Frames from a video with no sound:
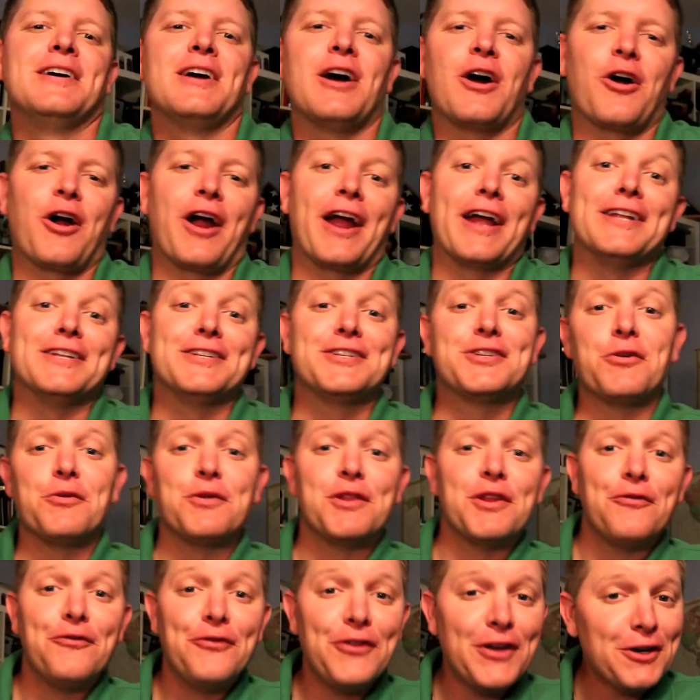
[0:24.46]
Alright, so
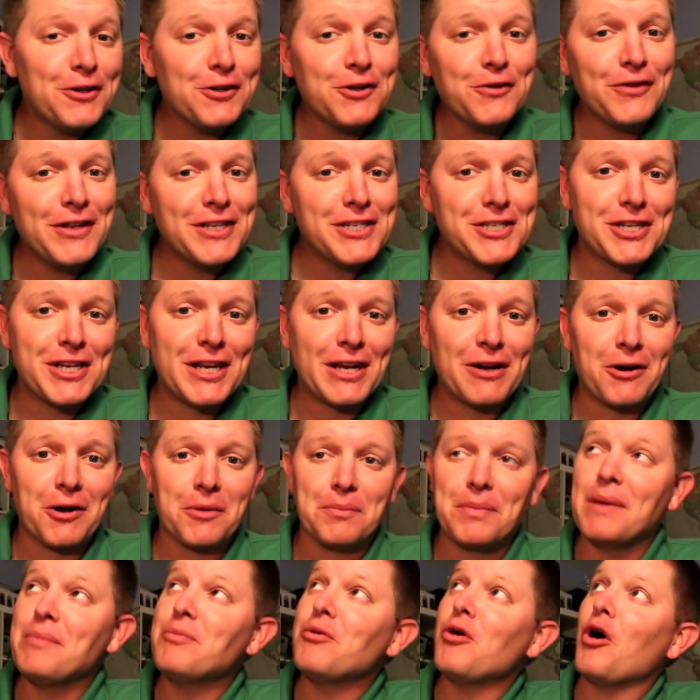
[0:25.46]
in the field of
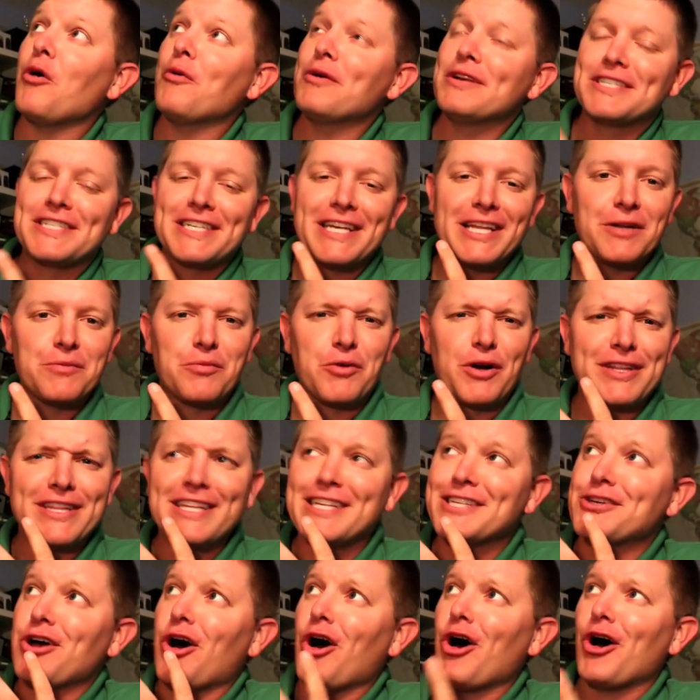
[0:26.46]
engineering, people always celebrate
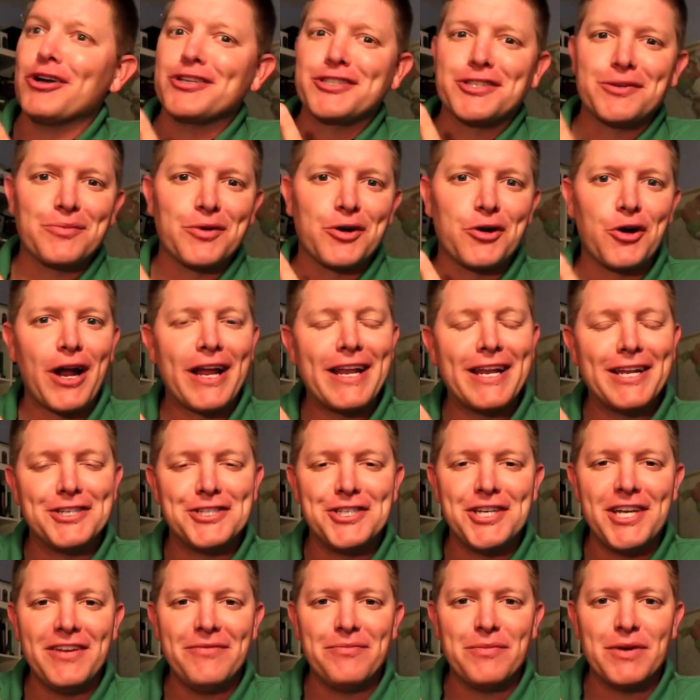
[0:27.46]
these awesome, great
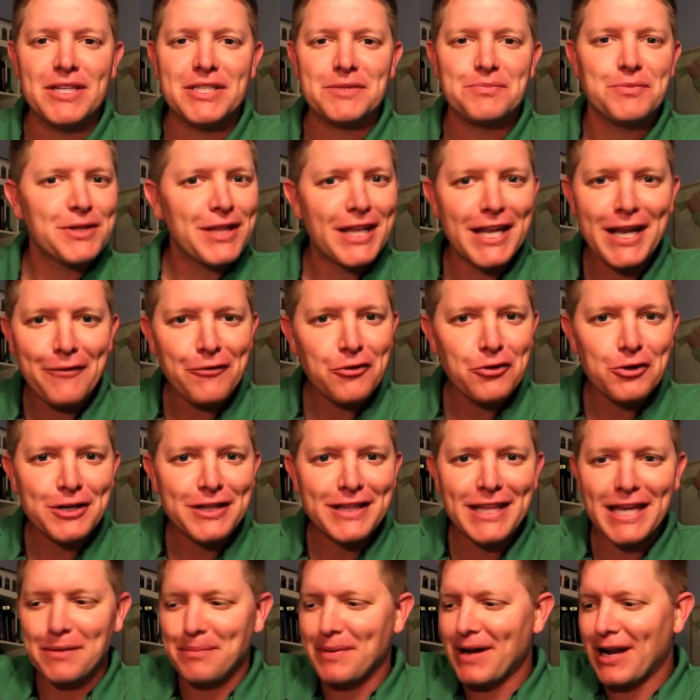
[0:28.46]
achievements, but they never really
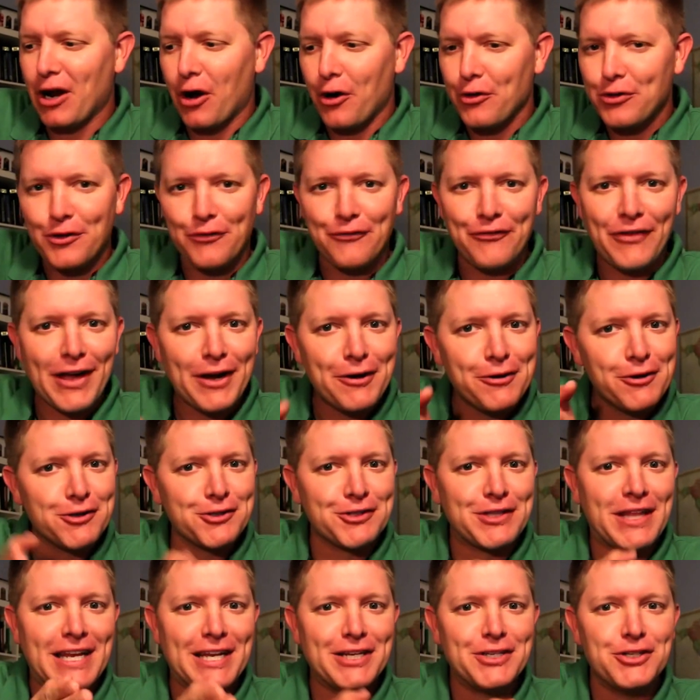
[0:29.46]
think about all the
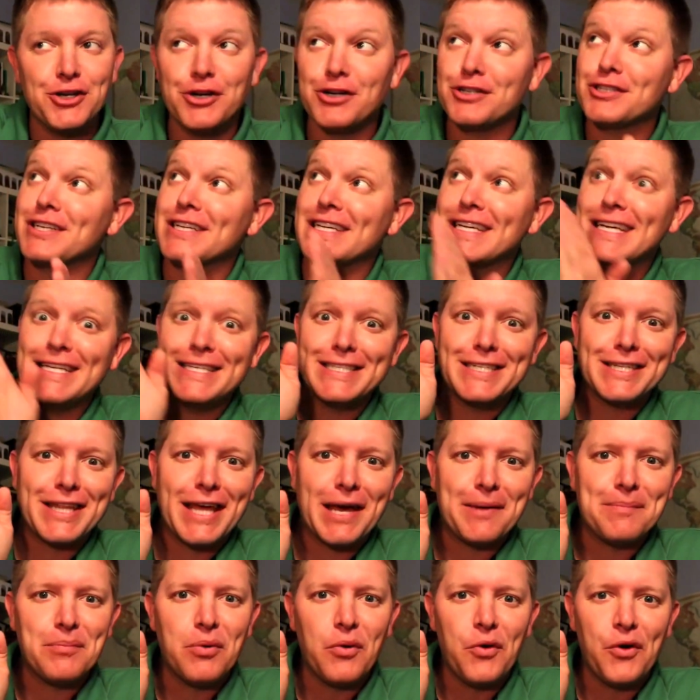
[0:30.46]
failures that it took to get to
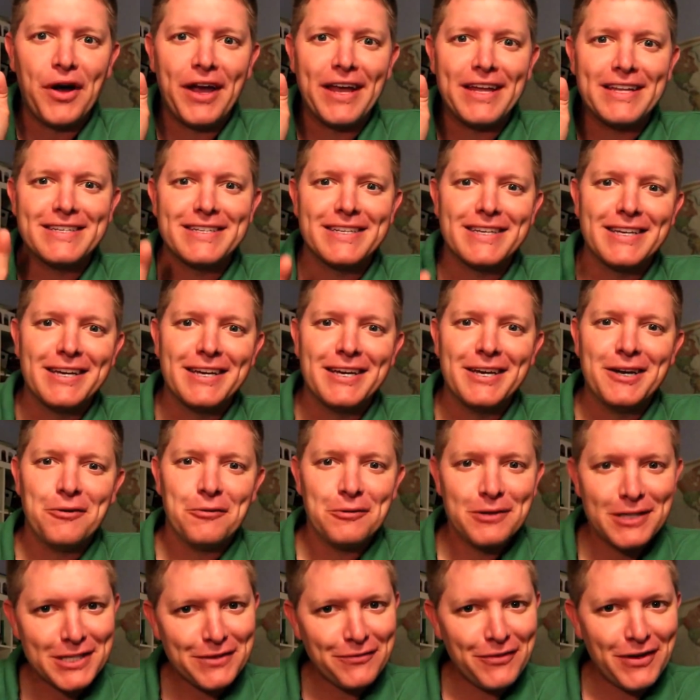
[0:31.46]
that point.
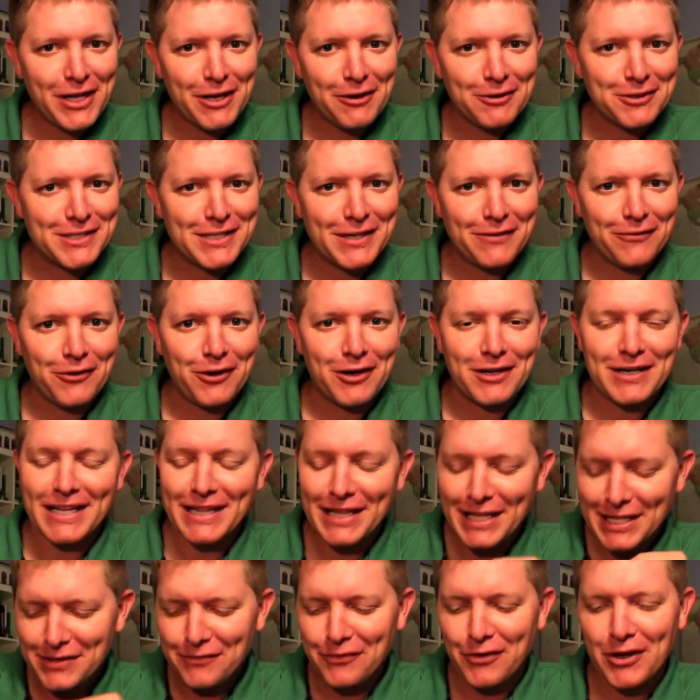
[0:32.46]
Well, this video is different. In
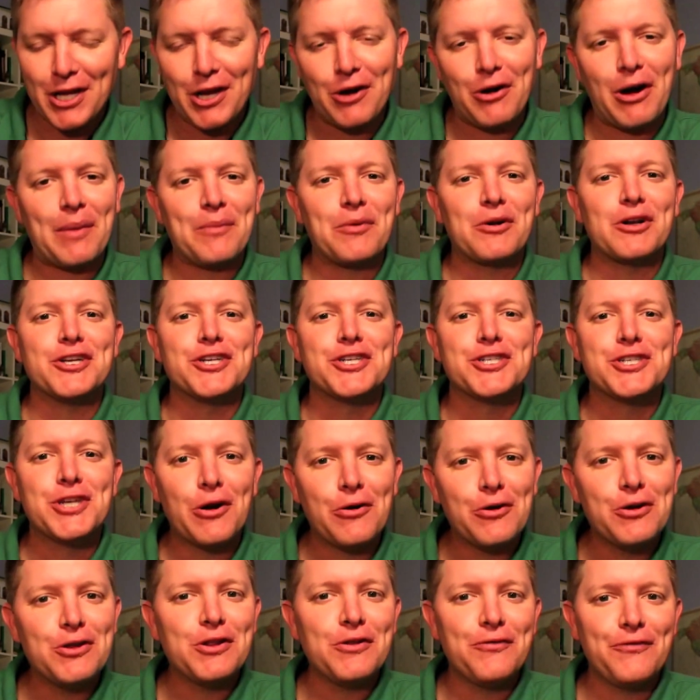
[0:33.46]
this video, I'm going to
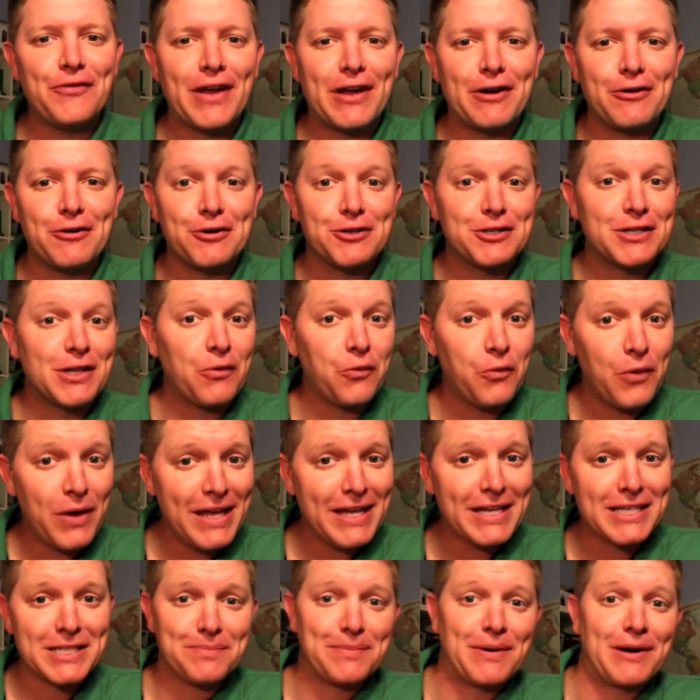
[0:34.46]
show you the failures that we
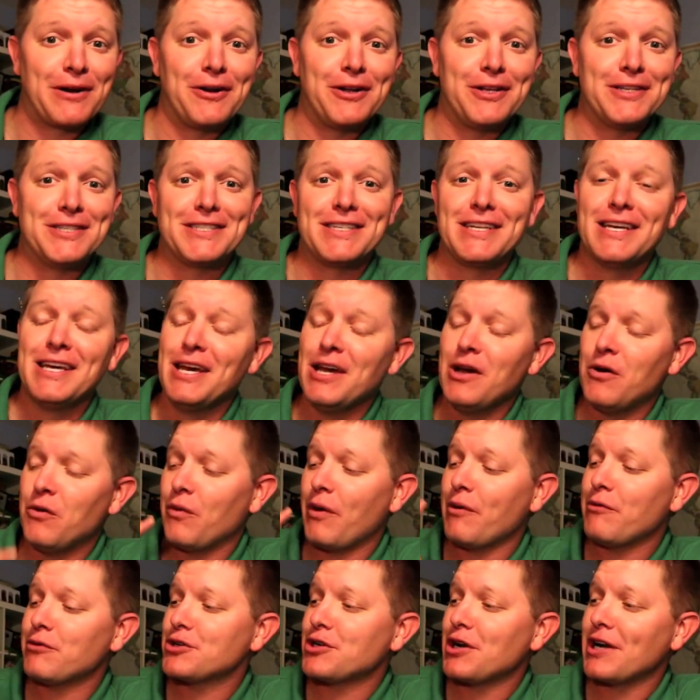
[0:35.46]
experienced
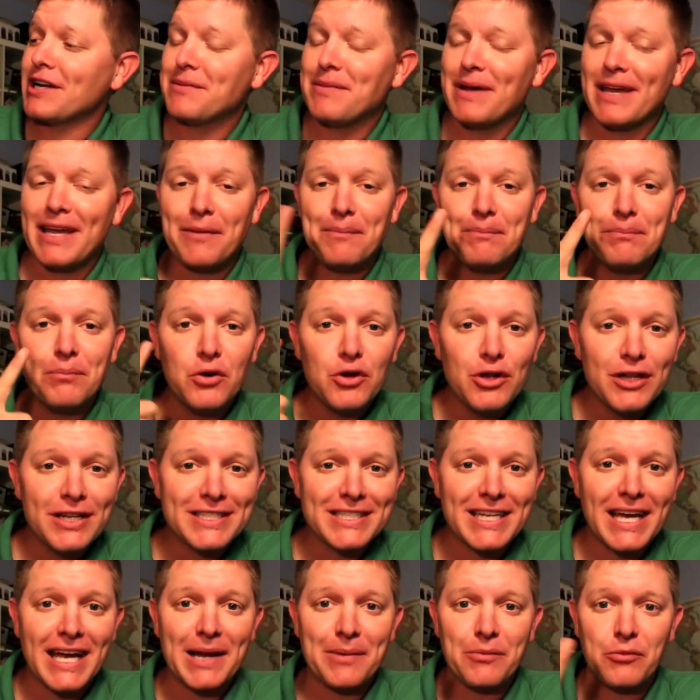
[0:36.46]
when we were trying to make a bullet
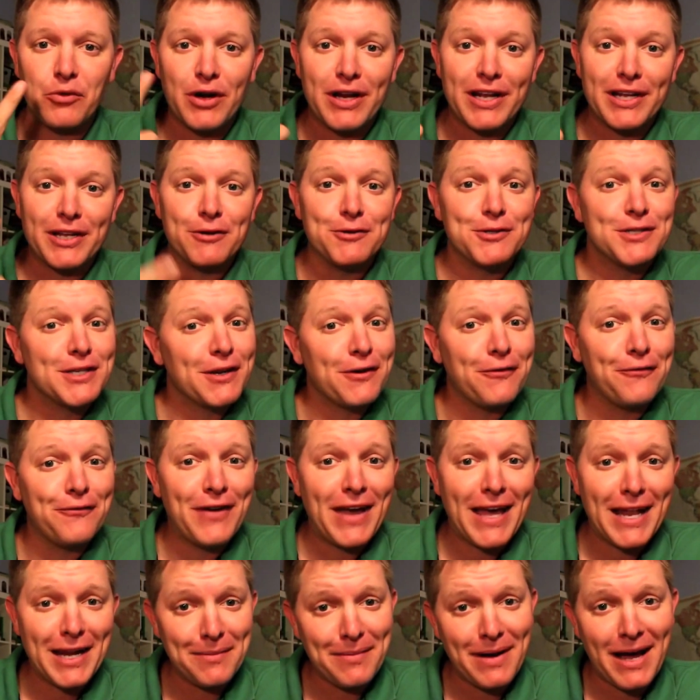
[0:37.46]
time rig using a
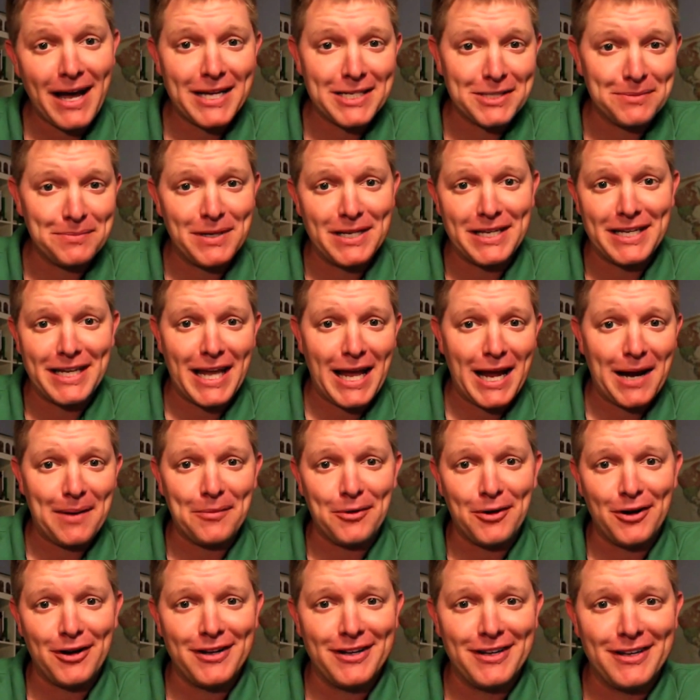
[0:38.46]
Phantom high-speed
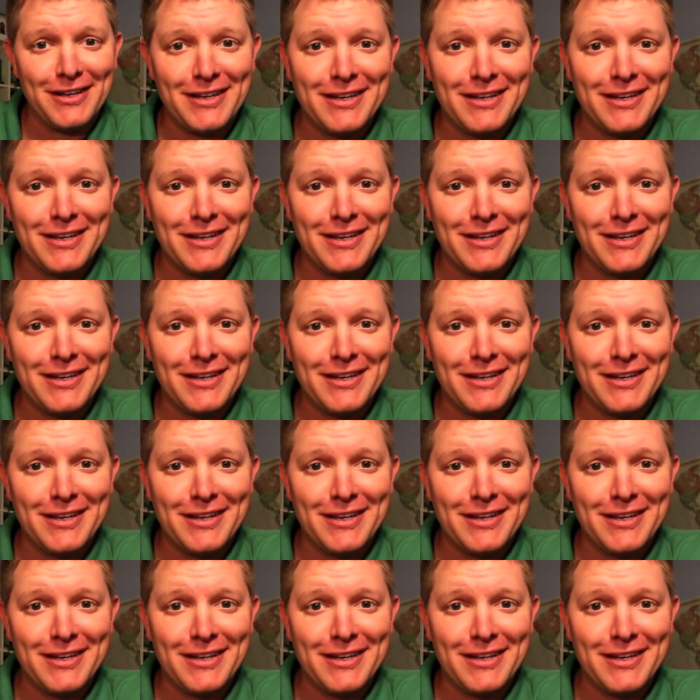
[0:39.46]
camera.